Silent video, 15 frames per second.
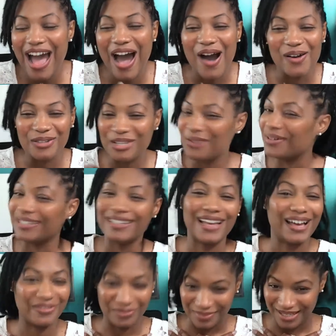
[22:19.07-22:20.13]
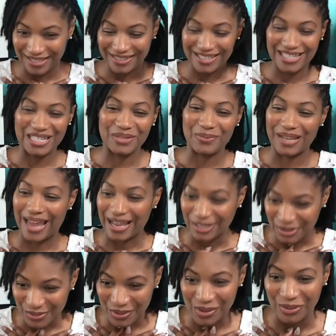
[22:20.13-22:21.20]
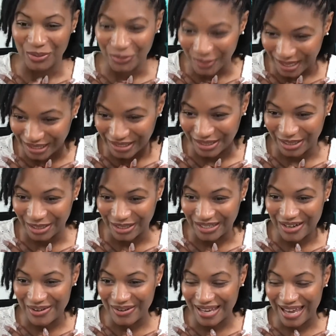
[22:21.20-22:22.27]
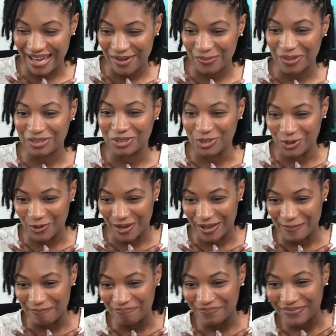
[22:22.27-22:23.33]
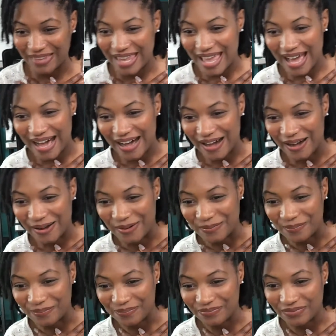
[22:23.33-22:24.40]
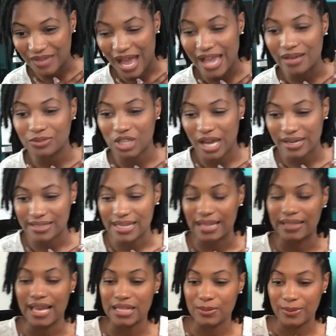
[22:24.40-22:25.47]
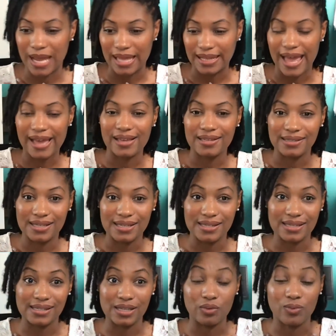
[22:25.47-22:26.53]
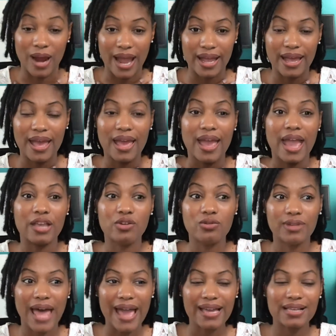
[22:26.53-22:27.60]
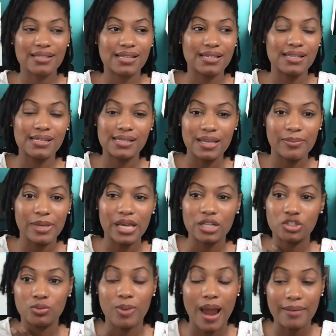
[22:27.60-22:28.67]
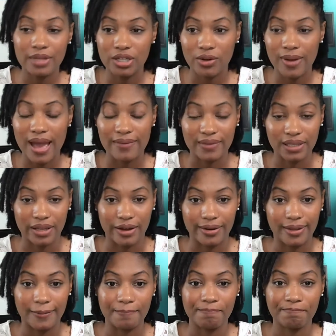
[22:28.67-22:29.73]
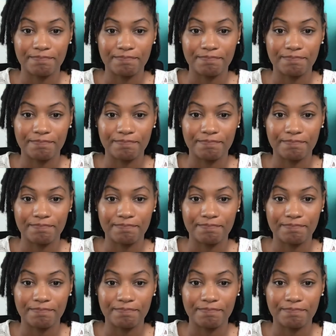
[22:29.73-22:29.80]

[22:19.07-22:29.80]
Oh, you would love me. This is what I do on the regular, okay? With joy. I am trying to say that's what I lack, consistency, right? And you lack consistency because you probably don't have clarity.